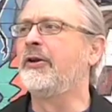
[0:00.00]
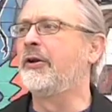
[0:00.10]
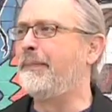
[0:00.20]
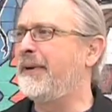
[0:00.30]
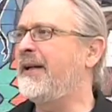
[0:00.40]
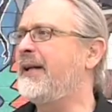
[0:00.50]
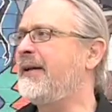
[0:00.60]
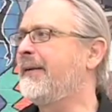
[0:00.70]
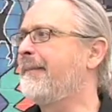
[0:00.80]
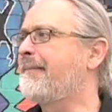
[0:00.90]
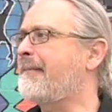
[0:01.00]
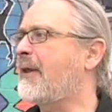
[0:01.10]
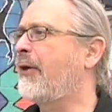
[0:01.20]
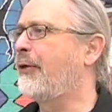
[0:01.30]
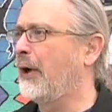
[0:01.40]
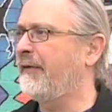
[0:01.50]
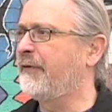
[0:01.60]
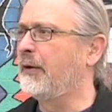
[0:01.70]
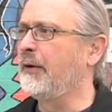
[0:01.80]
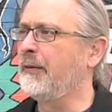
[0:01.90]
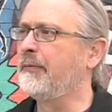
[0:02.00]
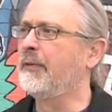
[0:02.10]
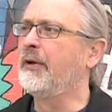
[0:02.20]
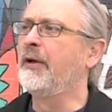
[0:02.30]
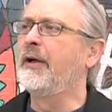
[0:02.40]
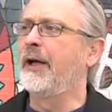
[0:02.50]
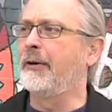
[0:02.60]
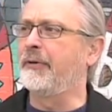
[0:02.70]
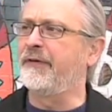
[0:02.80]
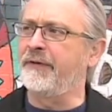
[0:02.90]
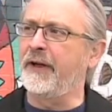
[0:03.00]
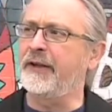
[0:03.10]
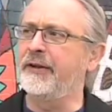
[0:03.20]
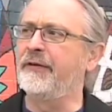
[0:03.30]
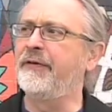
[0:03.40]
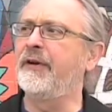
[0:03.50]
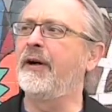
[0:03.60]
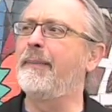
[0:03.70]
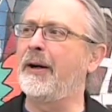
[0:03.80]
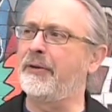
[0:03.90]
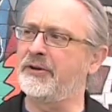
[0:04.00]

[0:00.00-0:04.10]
to be thoughtful and reflective about